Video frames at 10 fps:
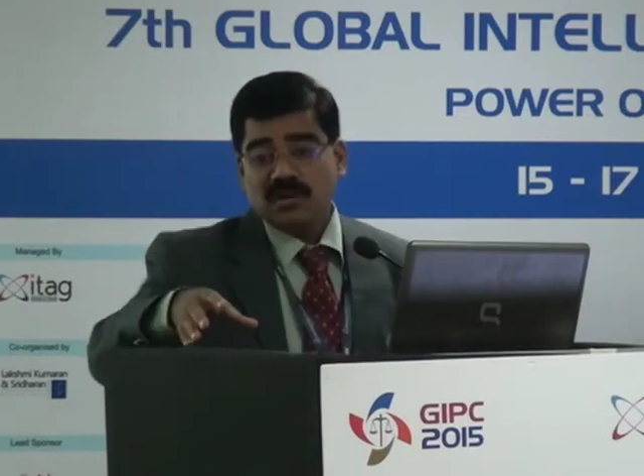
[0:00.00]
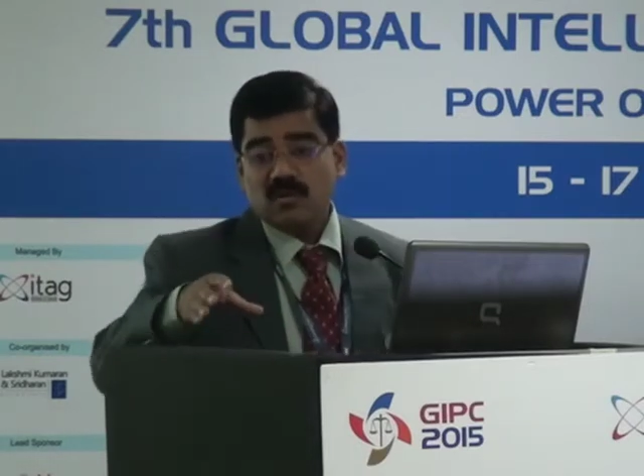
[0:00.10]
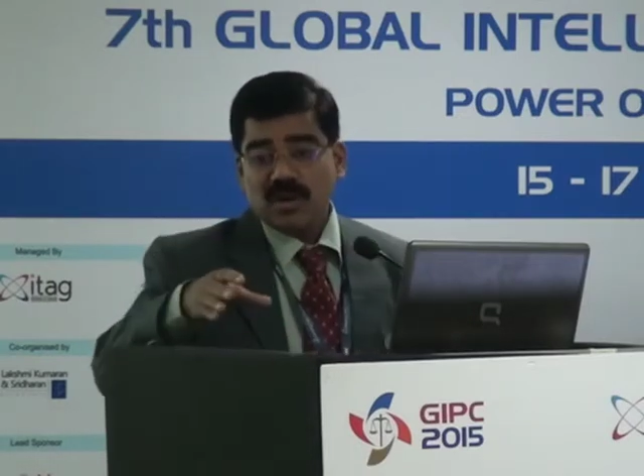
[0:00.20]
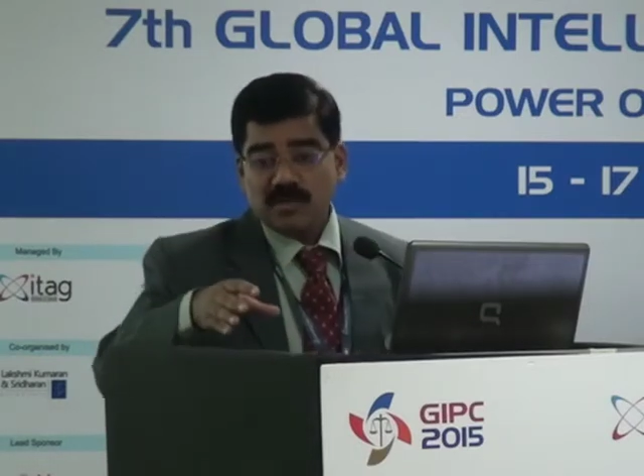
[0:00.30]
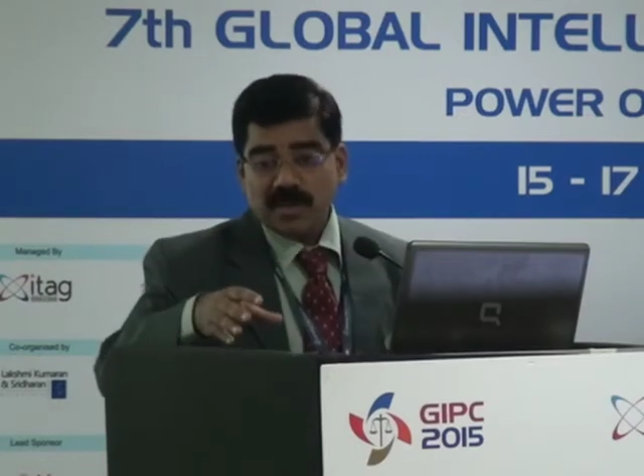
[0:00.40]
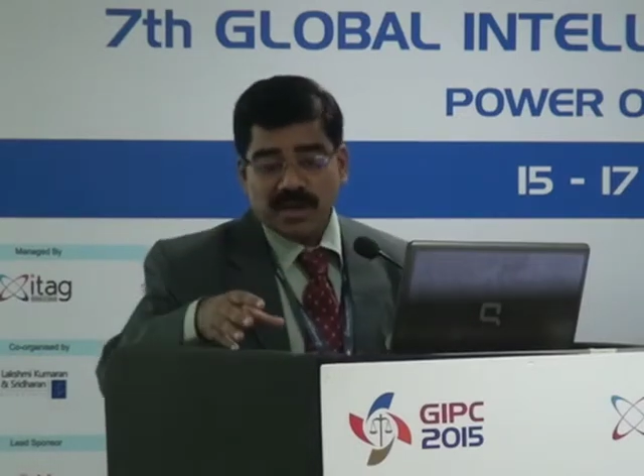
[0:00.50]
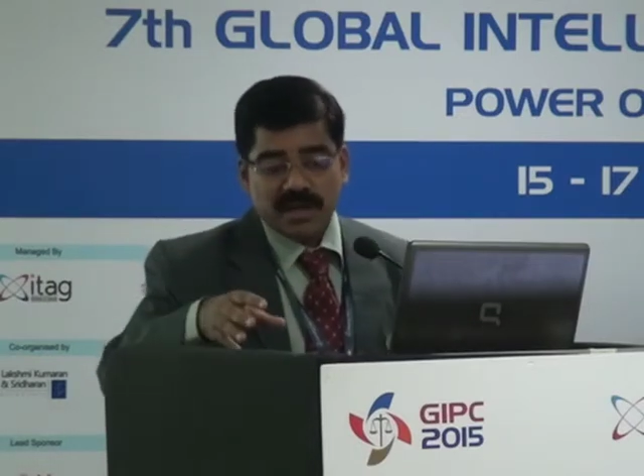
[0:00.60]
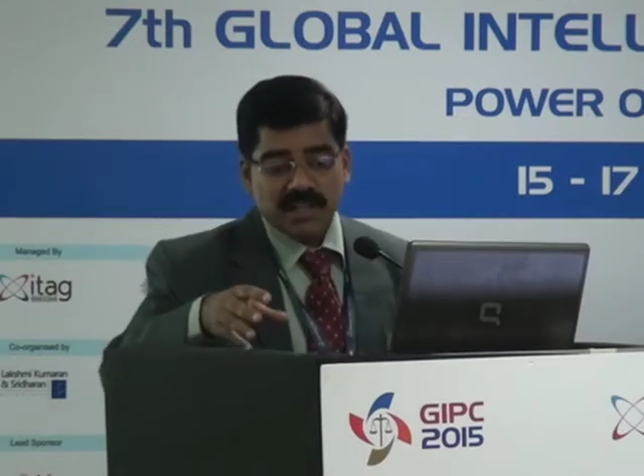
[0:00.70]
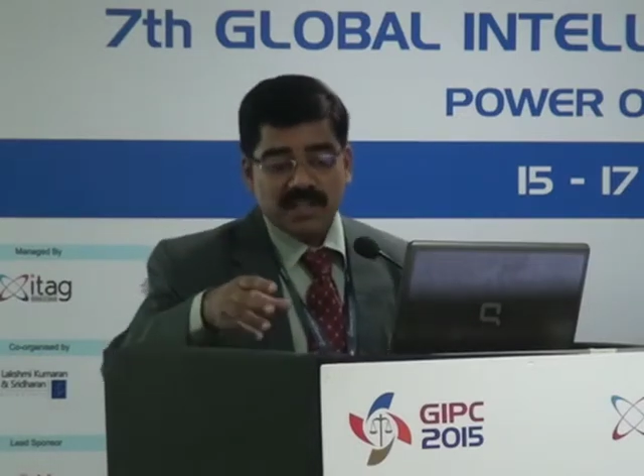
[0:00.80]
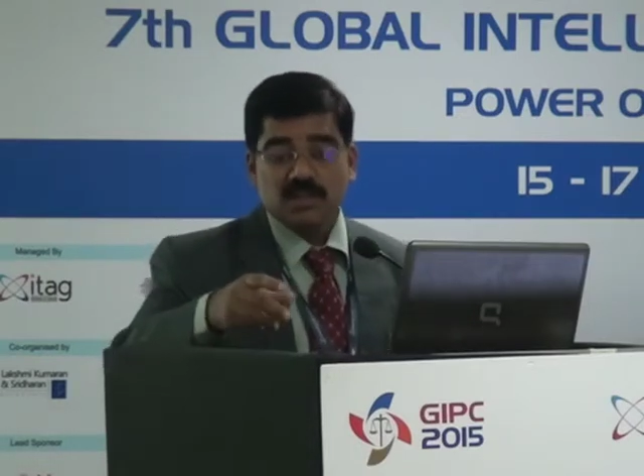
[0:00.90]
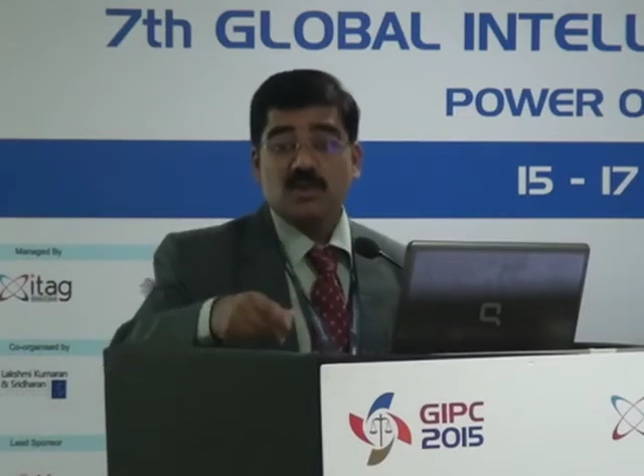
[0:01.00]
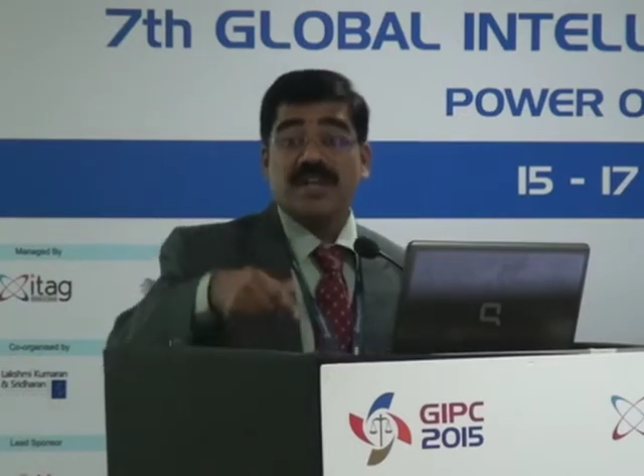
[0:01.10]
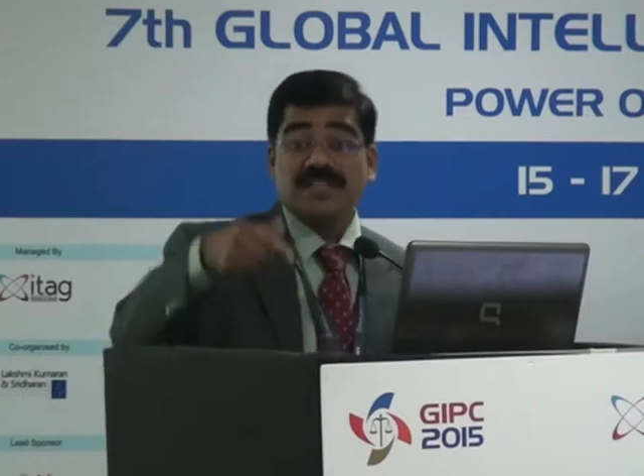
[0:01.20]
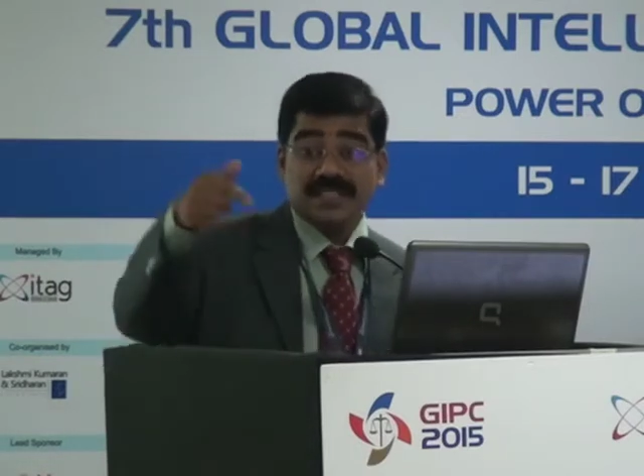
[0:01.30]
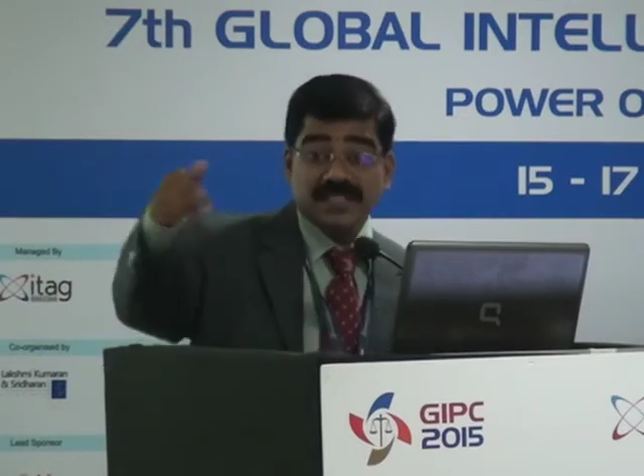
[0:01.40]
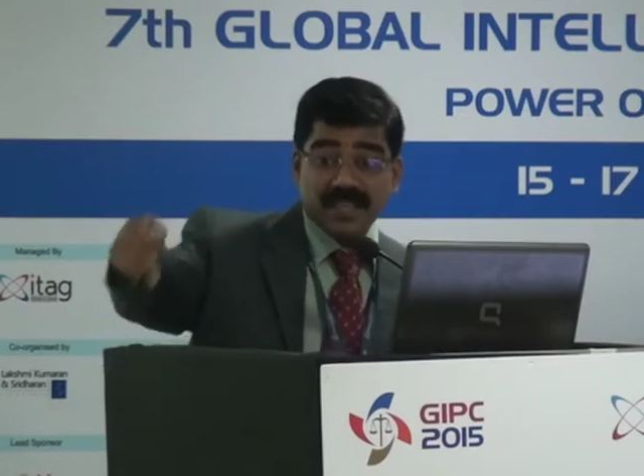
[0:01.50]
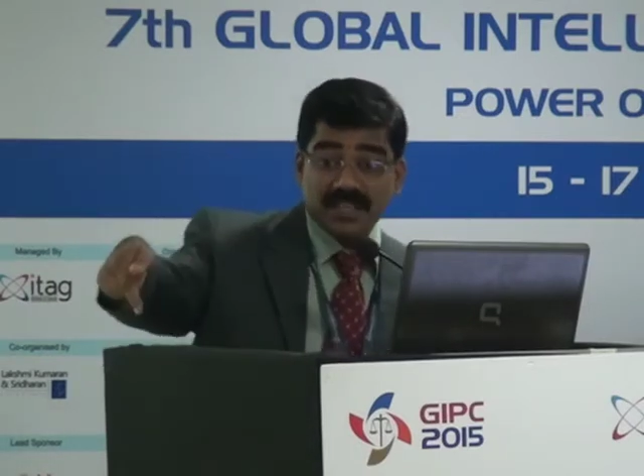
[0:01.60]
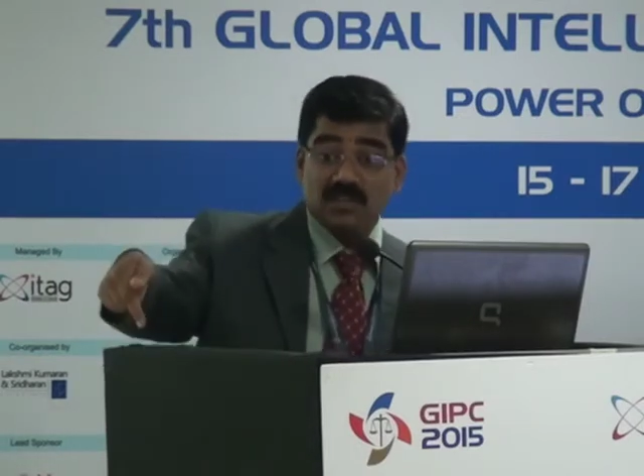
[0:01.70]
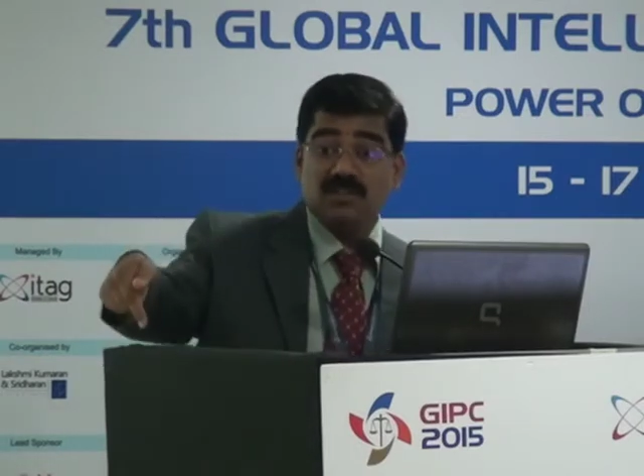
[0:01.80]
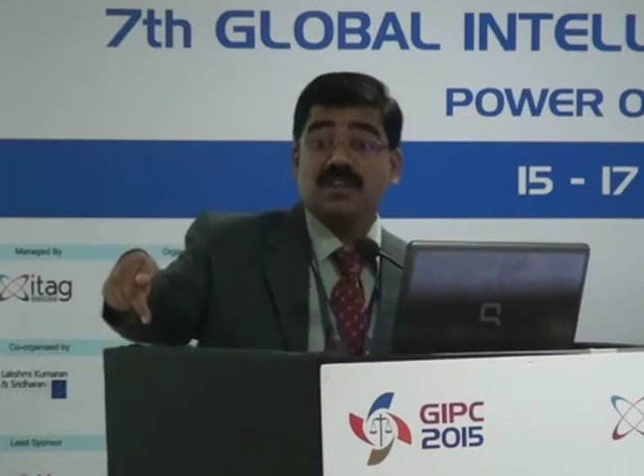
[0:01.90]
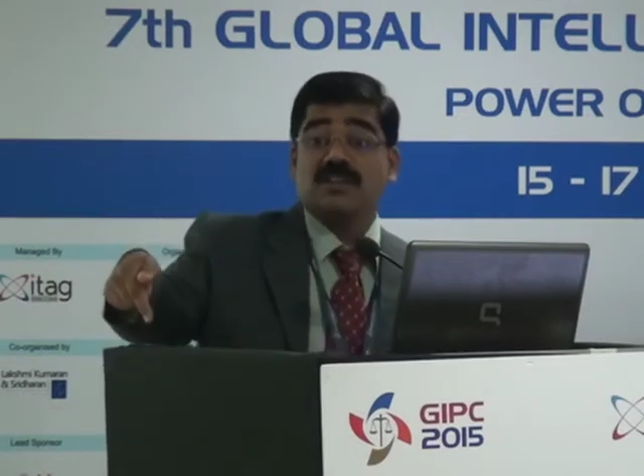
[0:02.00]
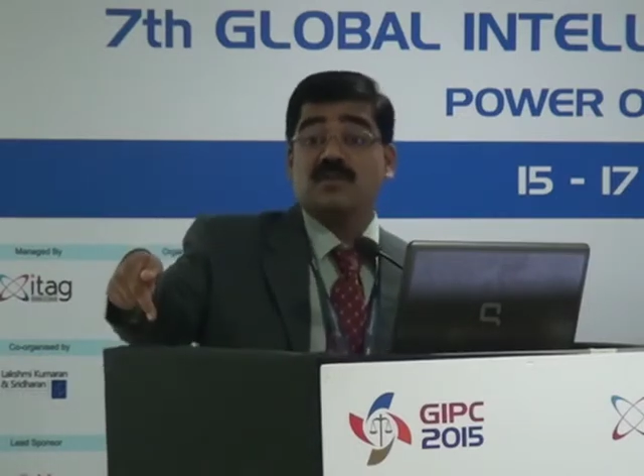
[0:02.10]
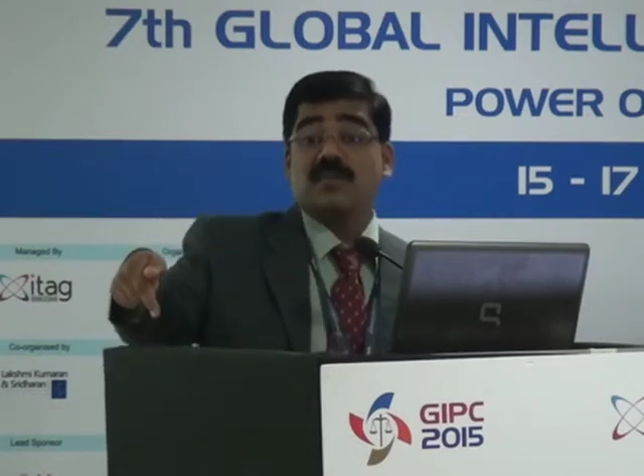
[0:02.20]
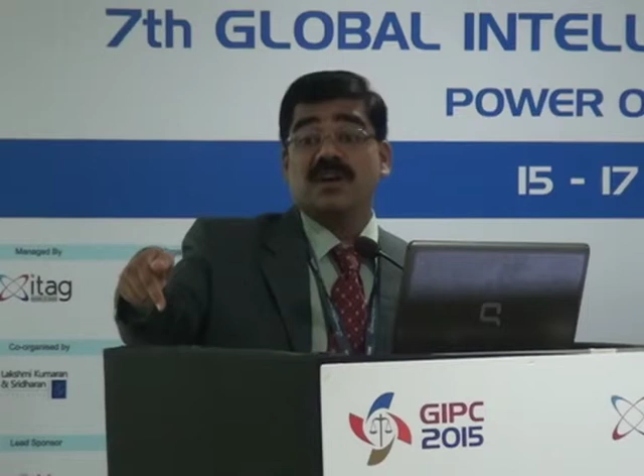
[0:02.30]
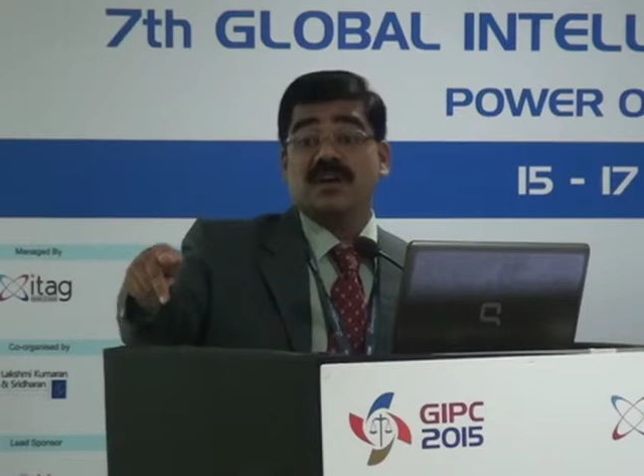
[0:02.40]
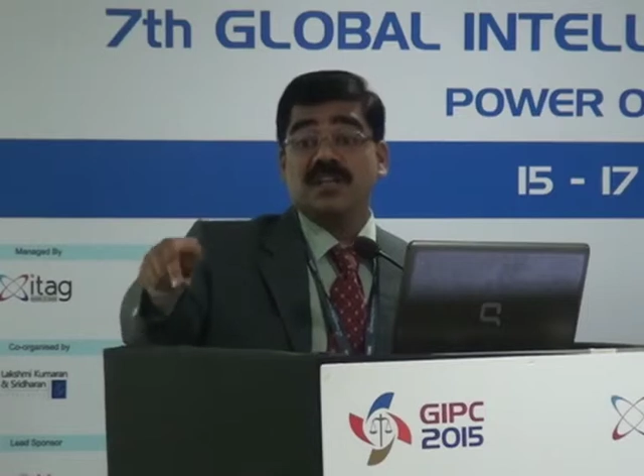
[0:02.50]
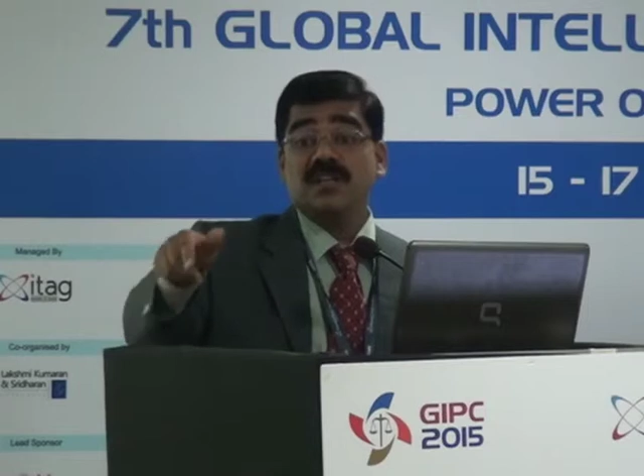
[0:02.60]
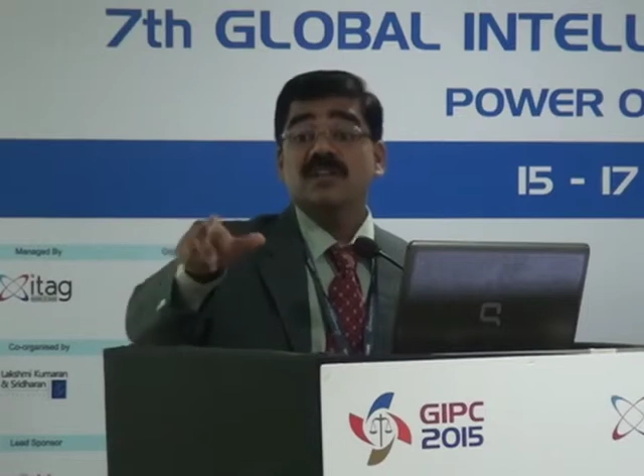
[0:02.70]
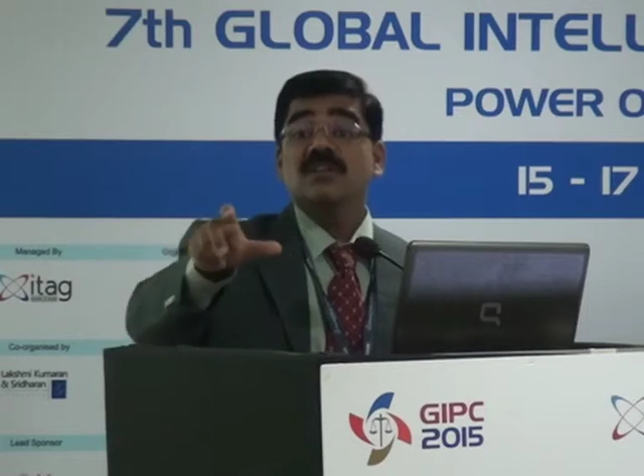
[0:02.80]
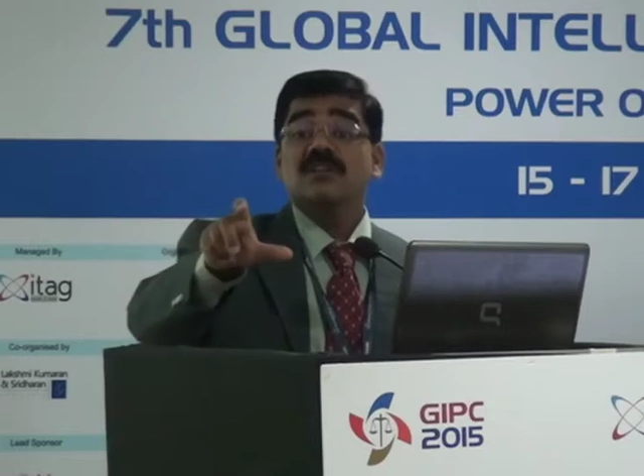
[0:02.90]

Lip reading: one party should exercise on the other party